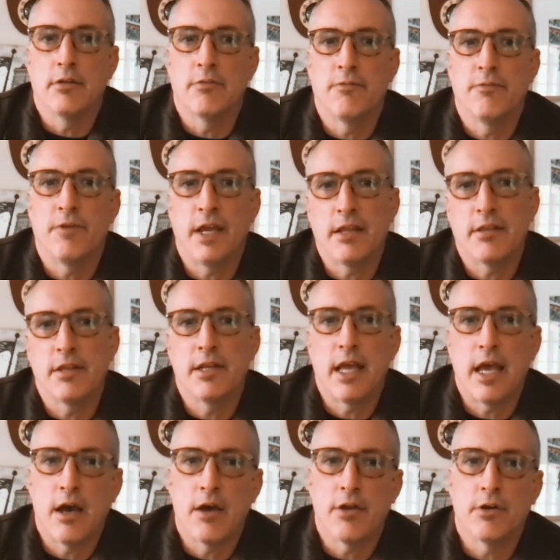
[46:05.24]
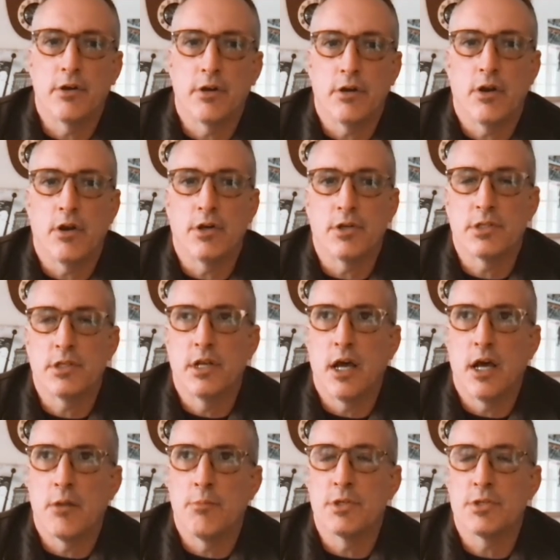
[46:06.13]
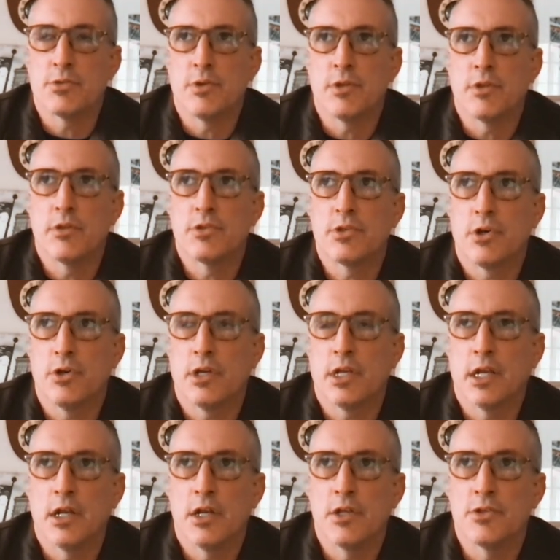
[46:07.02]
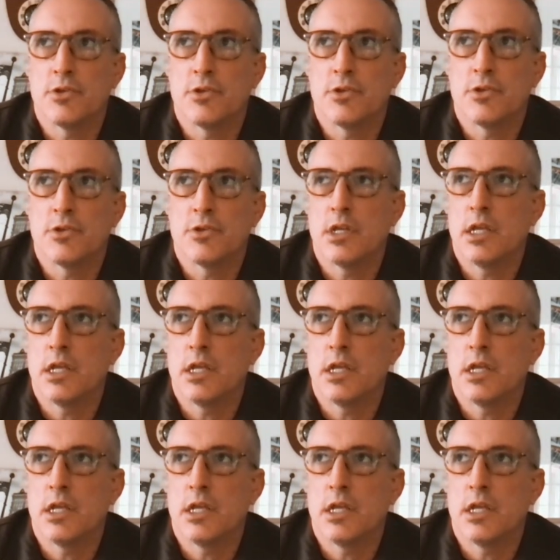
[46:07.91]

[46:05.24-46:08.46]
Faith and doubt are synonymous with certainty and uncertainty.